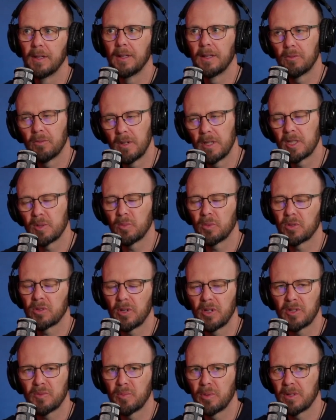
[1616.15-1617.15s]
reasonable
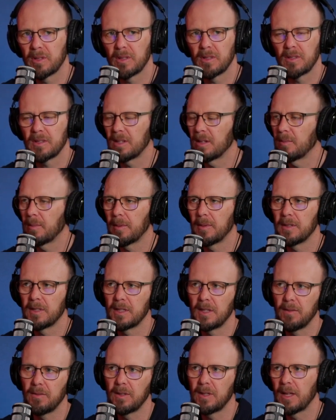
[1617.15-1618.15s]
sized business, maybe
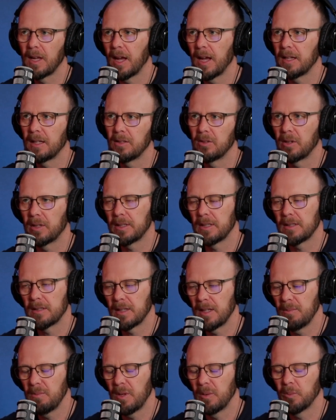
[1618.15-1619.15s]
70, 80, 90
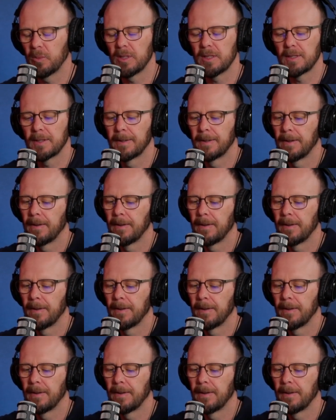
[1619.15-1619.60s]
team members.